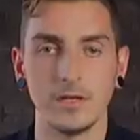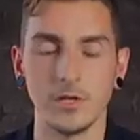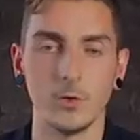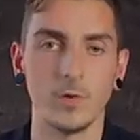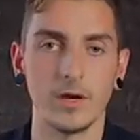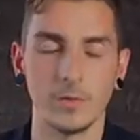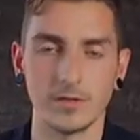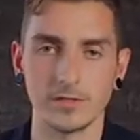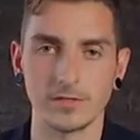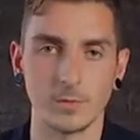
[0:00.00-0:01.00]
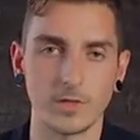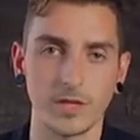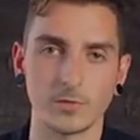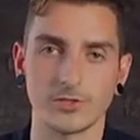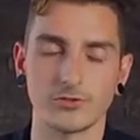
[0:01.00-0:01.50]
and who I was and what
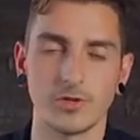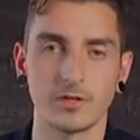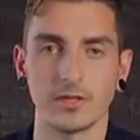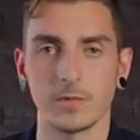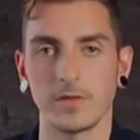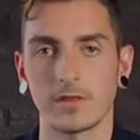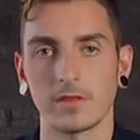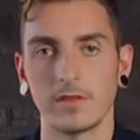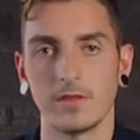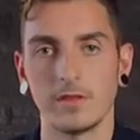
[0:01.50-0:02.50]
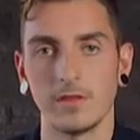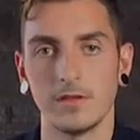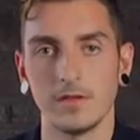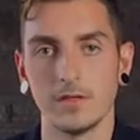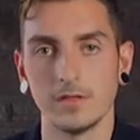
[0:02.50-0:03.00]
I was struggling with.
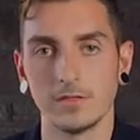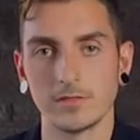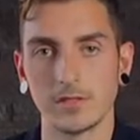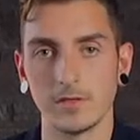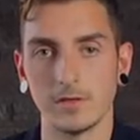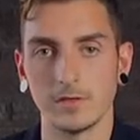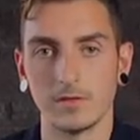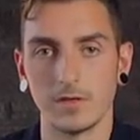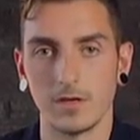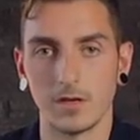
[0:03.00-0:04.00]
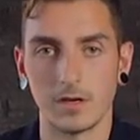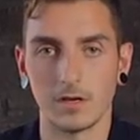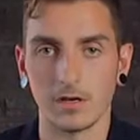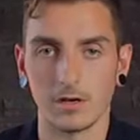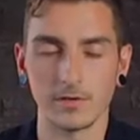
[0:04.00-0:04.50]
So
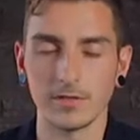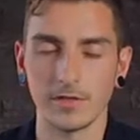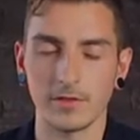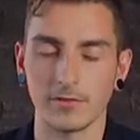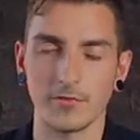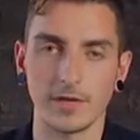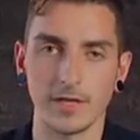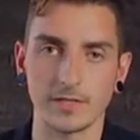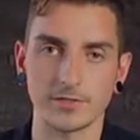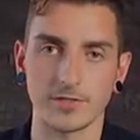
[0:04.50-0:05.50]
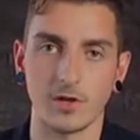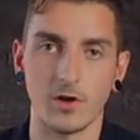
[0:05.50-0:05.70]
her and another friend actually